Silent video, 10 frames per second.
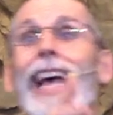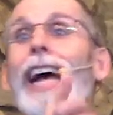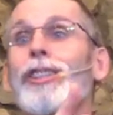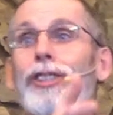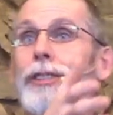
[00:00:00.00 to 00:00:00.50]

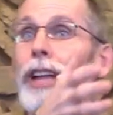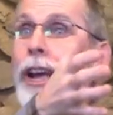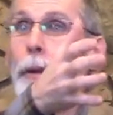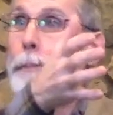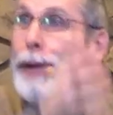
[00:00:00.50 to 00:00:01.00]
has
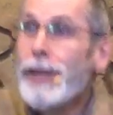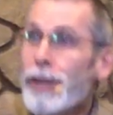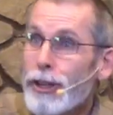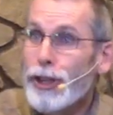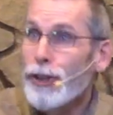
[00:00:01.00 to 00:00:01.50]
been
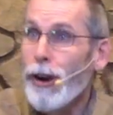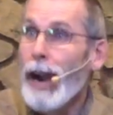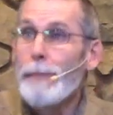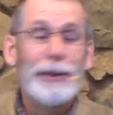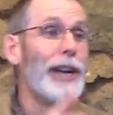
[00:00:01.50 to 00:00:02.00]

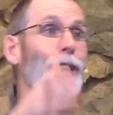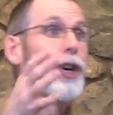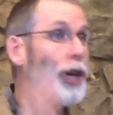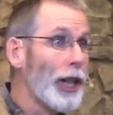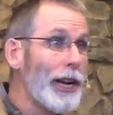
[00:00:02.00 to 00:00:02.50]
described here
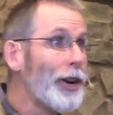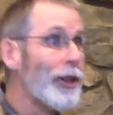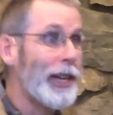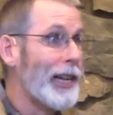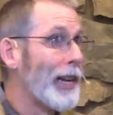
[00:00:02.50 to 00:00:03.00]

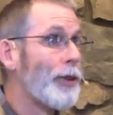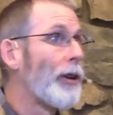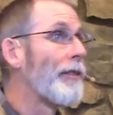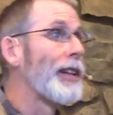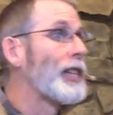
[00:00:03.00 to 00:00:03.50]
clearly in
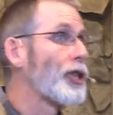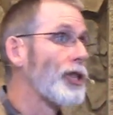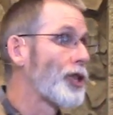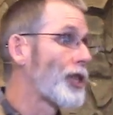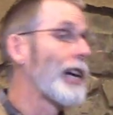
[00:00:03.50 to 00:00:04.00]

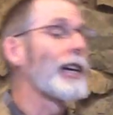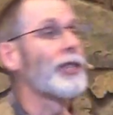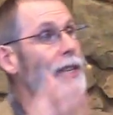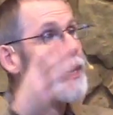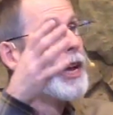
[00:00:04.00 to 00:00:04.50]
Revelation
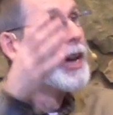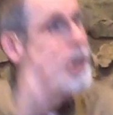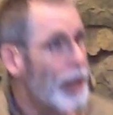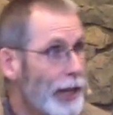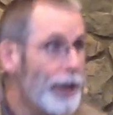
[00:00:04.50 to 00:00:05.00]
6 and
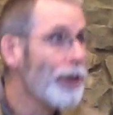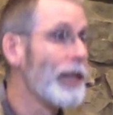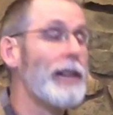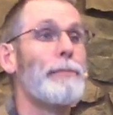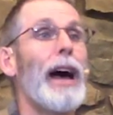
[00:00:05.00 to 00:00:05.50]

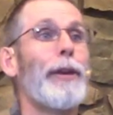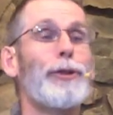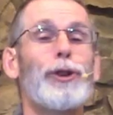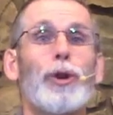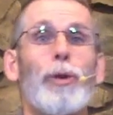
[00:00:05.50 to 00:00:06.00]
clearly in
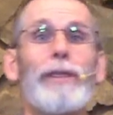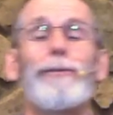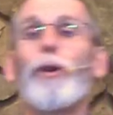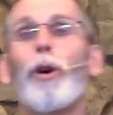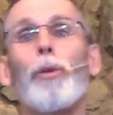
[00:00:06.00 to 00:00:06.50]
Matthew
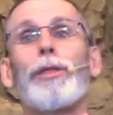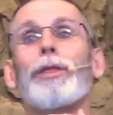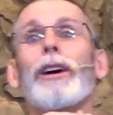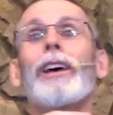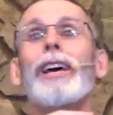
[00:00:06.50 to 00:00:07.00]
24 with
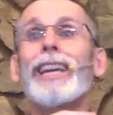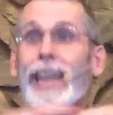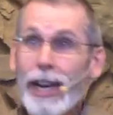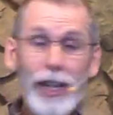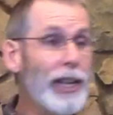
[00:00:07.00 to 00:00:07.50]
the
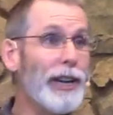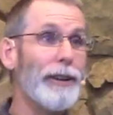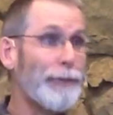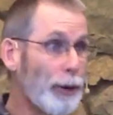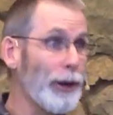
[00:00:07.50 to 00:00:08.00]
killing
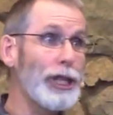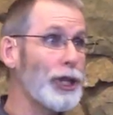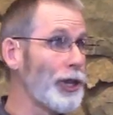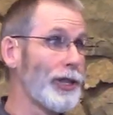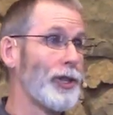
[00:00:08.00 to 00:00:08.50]
of
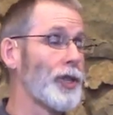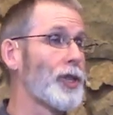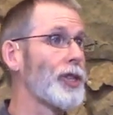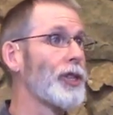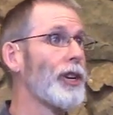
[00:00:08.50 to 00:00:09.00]

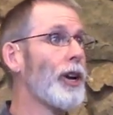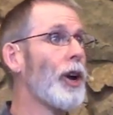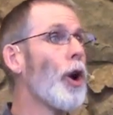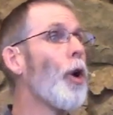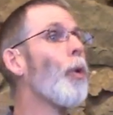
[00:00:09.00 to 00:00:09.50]
Christians?
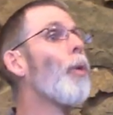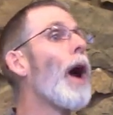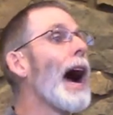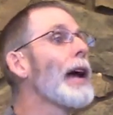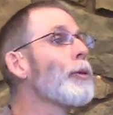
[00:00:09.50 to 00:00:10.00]

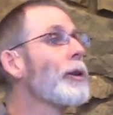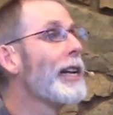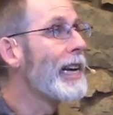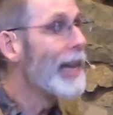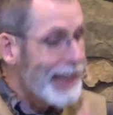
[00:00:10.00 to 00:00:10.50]
Why would
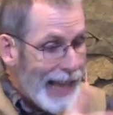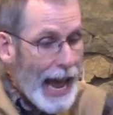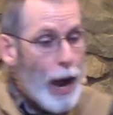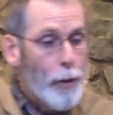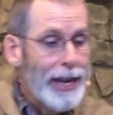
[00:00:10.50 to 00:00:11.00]
He
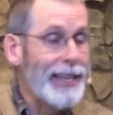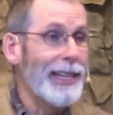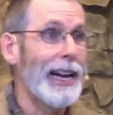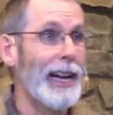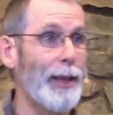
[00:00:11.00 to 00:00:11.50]
allow it
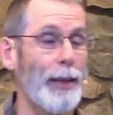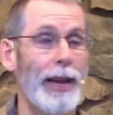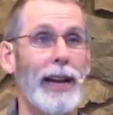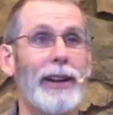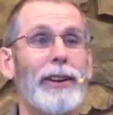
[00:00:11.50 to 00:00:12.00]
like
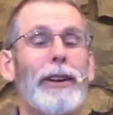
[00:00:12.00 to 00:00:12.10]
that?